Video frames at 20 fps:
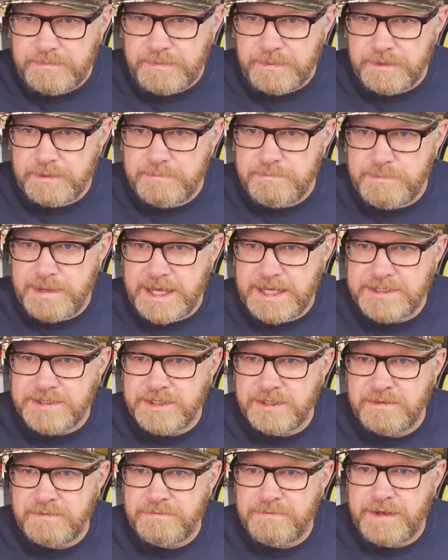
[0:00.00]

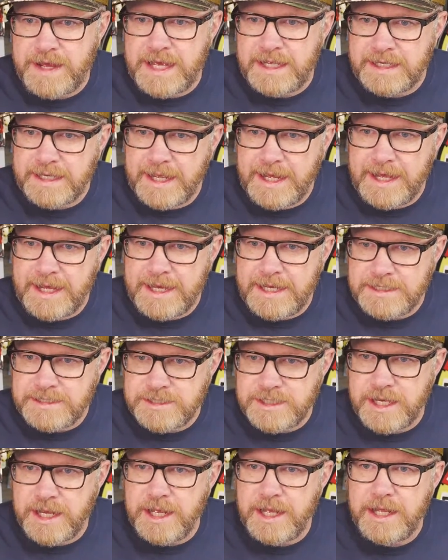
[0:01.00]
Mason, fat guy,
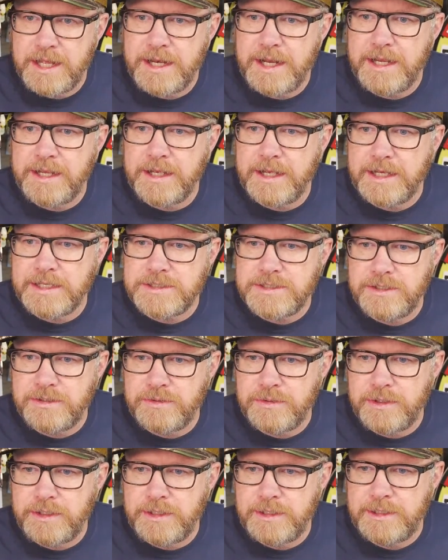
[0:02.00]
John, how you guys
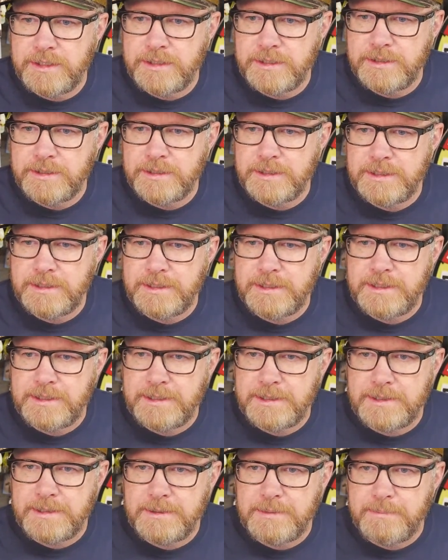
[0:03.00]
doing?
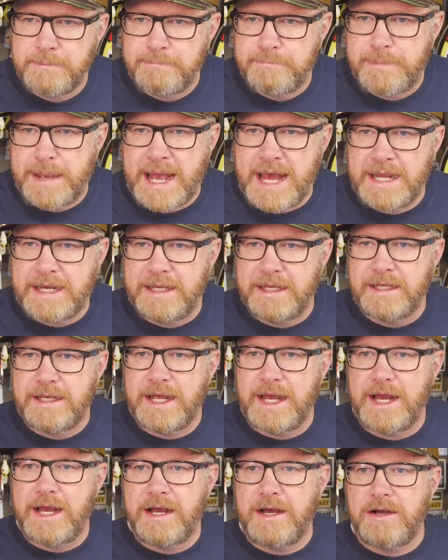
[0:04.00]
Patty in the
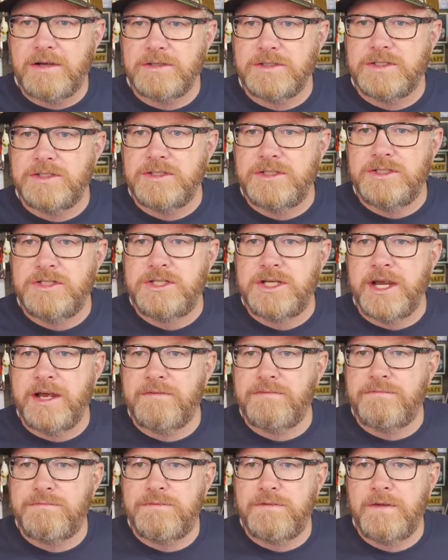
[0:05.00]
house,
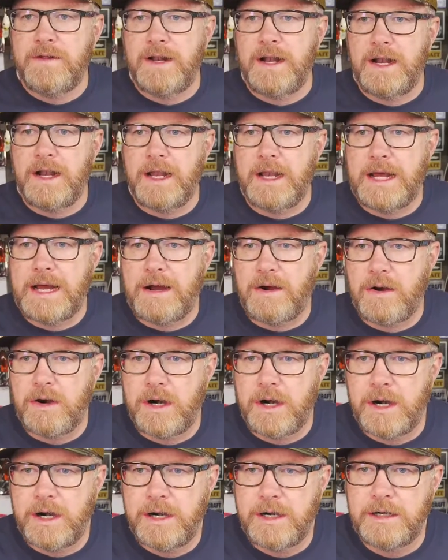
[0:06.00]
Jeff
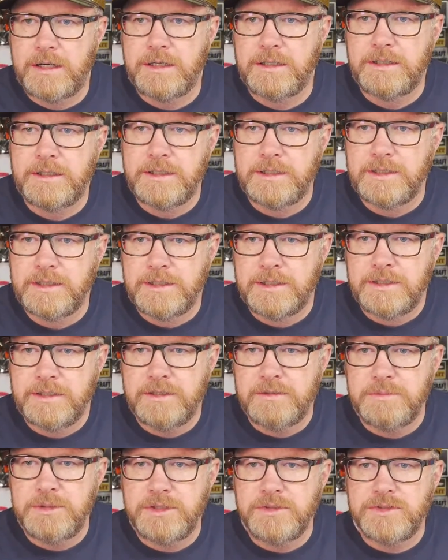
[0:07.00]
Lauer,
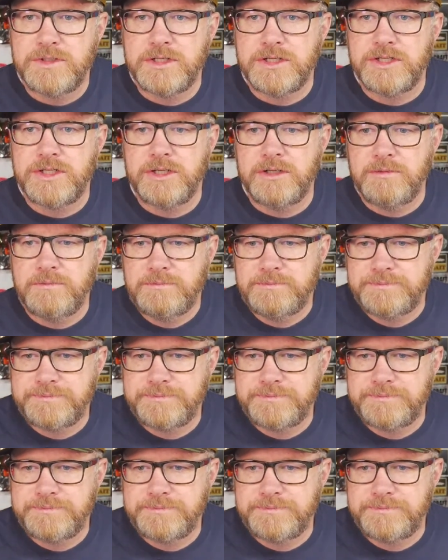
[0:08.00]
the musician.